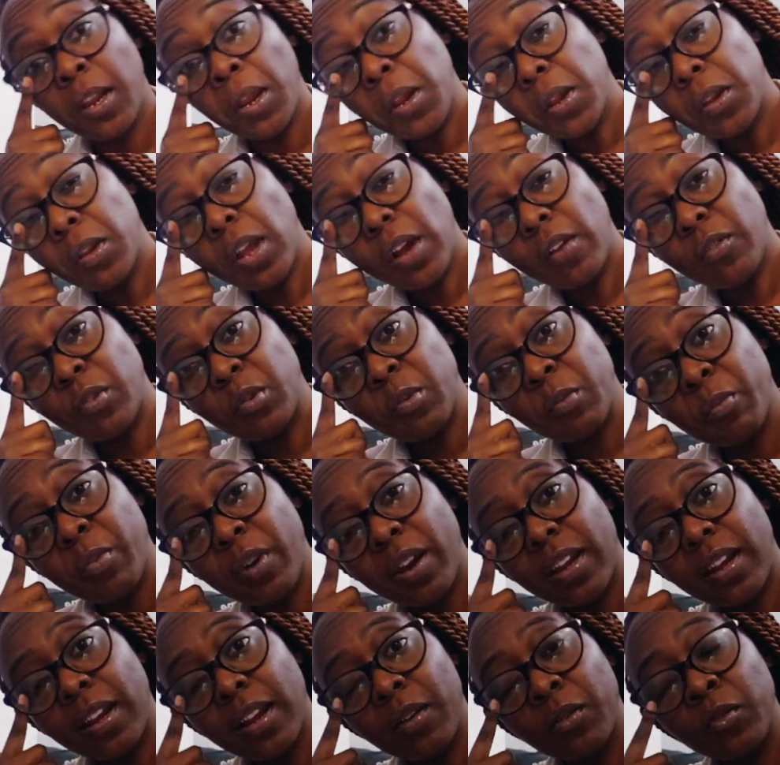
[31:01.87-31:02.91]
you have to
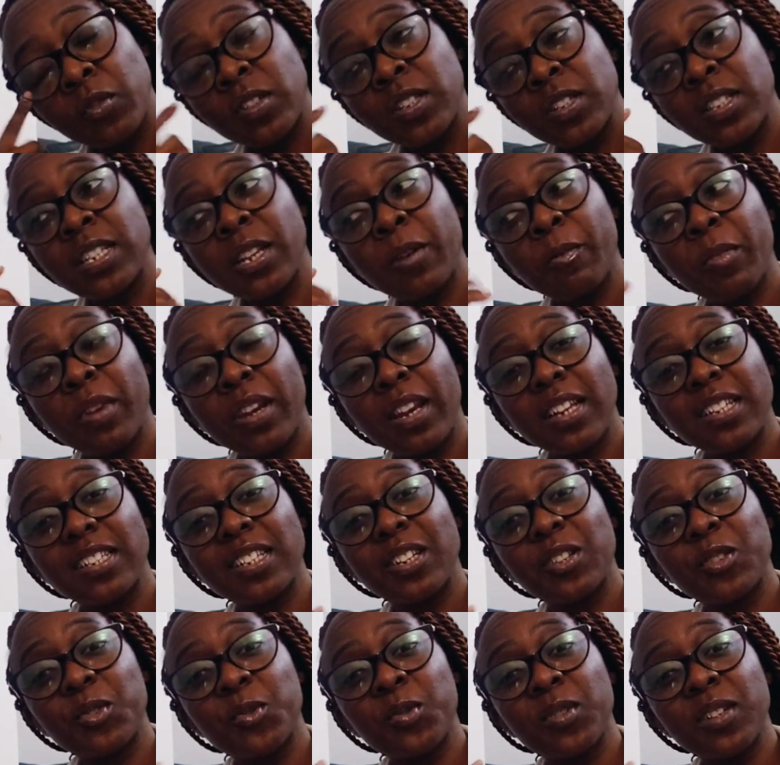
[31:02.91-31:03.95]
break down
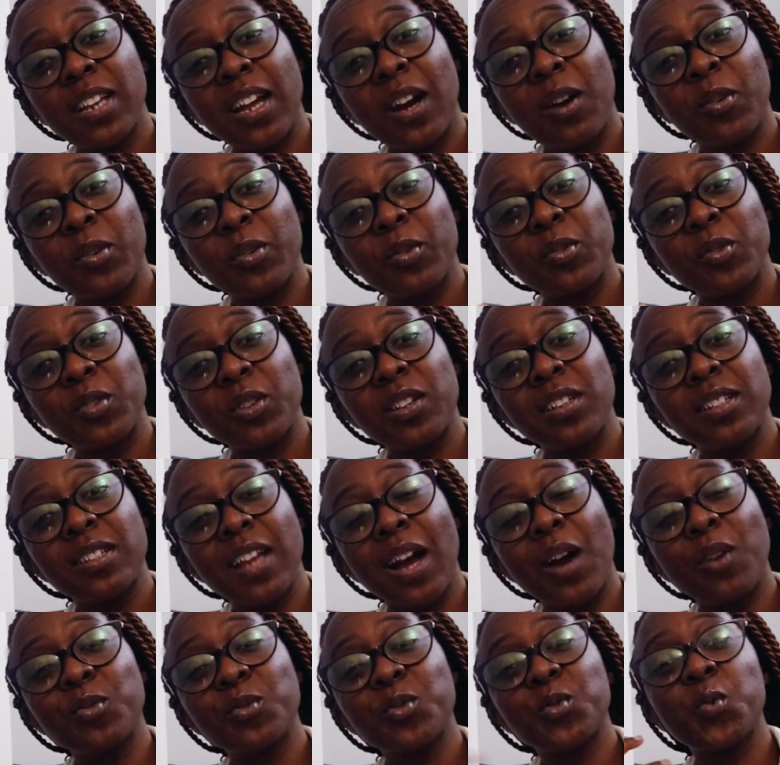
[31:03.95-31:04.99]
determination to down
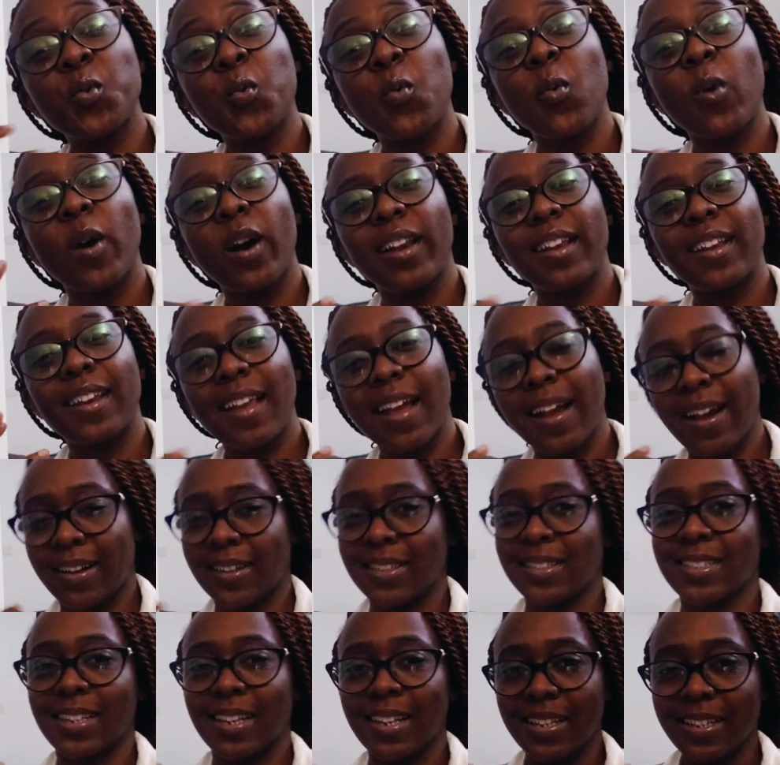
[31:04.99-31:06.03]
down to what it
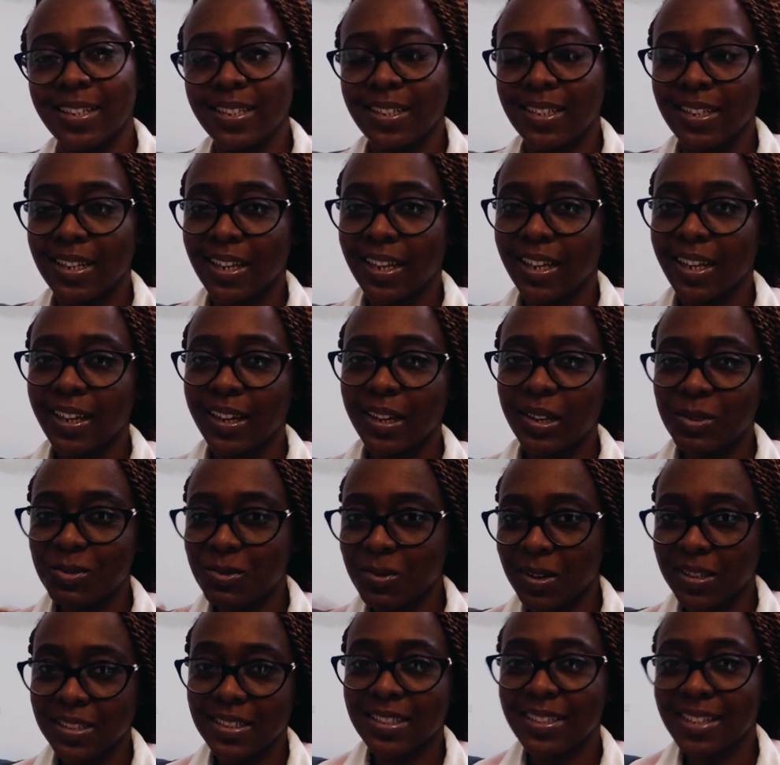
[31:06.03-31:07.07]
actually.
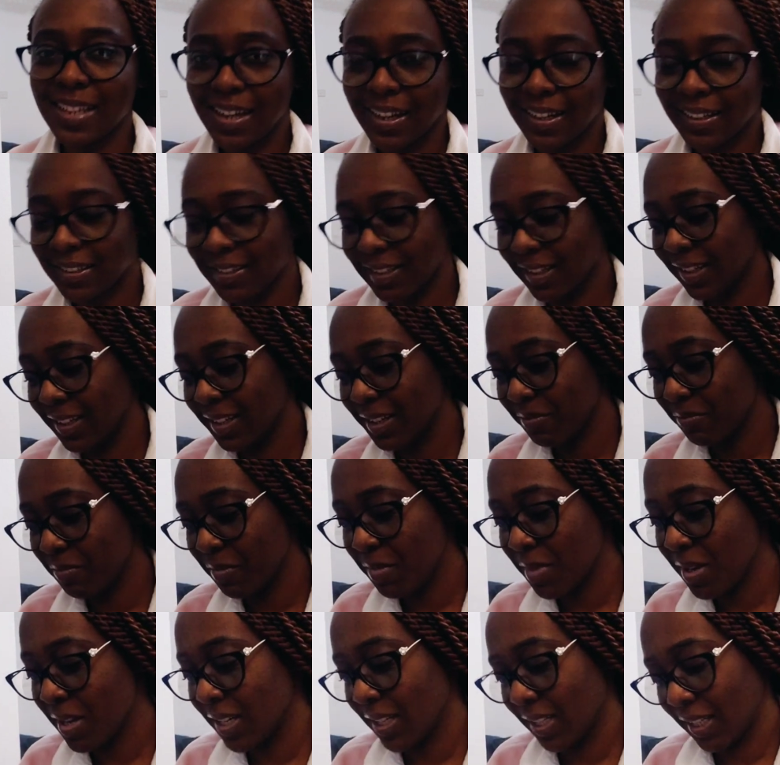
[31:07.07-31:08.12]
what it actually
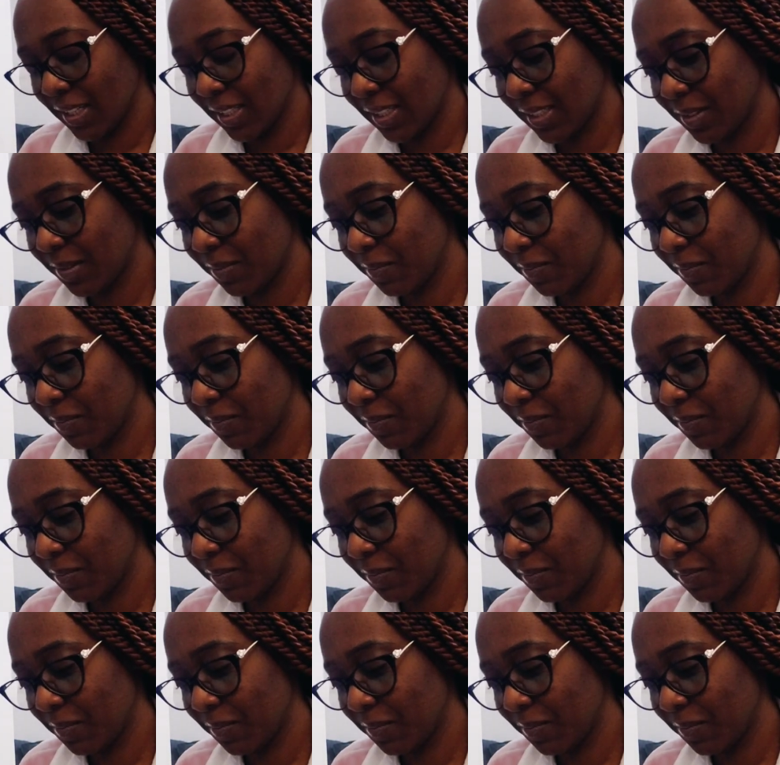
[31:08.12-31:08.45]
means.